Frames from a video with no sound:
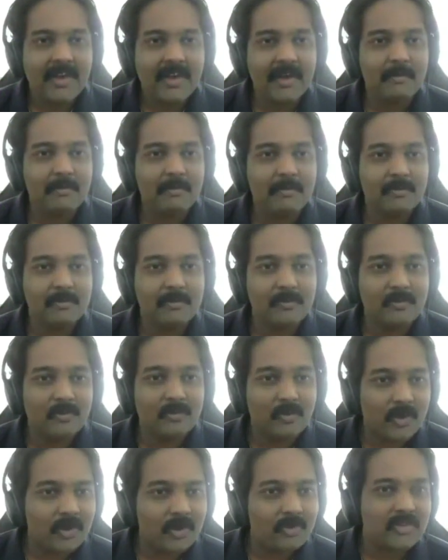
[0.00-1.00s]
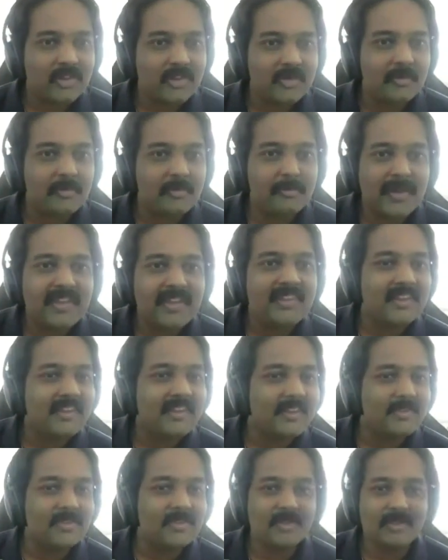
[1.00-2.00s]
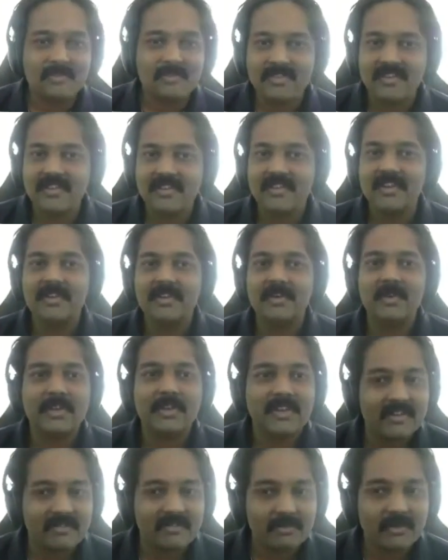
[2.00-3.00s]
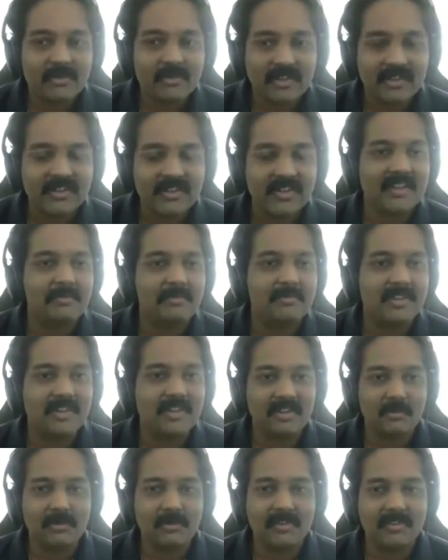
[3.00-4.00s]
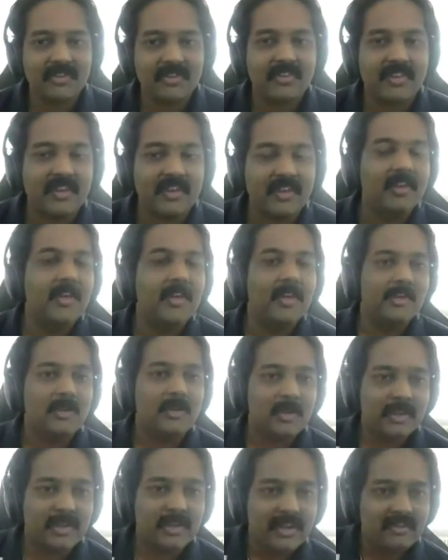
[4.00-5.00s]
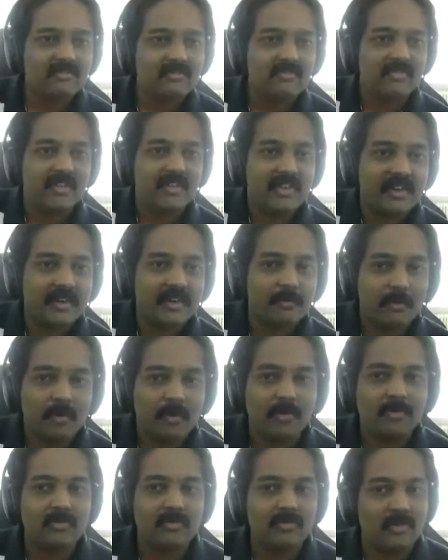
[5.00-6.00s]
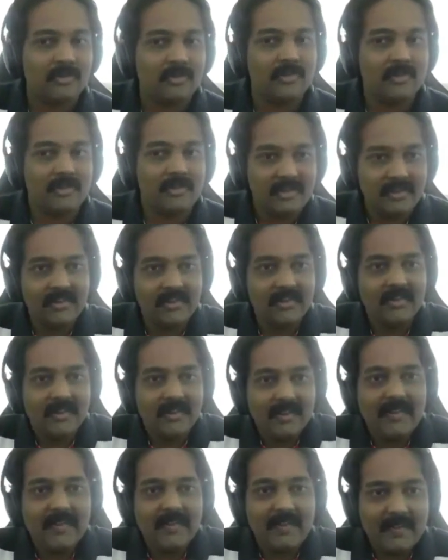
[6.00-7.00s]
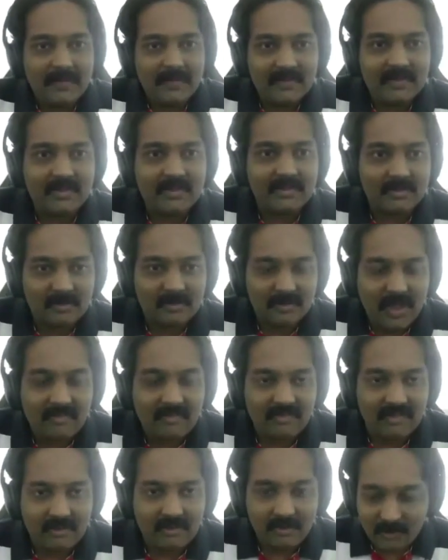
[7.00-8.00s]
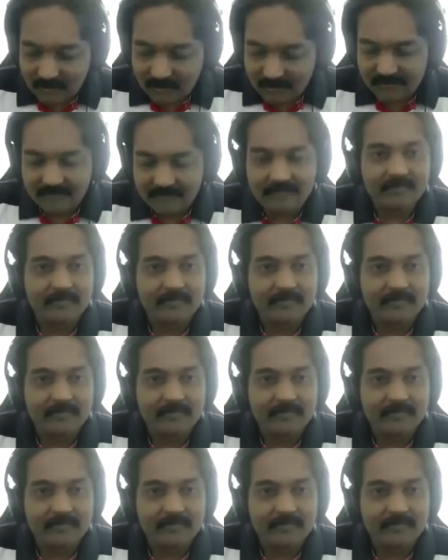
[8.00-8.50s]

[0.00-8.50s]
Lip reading: I'm one of the maintainers of the Unikraft project, and I'm here to present the Unikraft weather report for this afternoon.